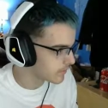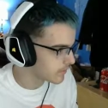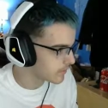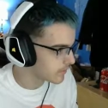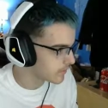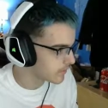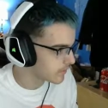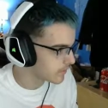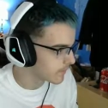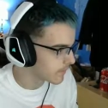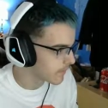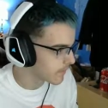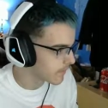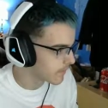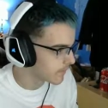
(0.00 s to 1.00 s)

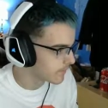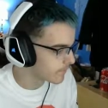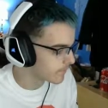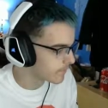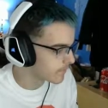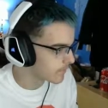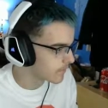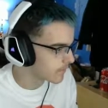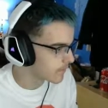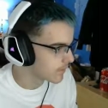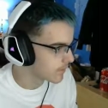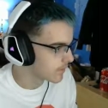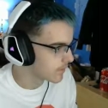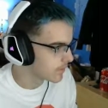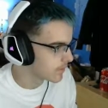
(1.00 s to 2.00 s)

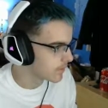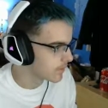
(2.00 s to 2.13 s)
[no speech]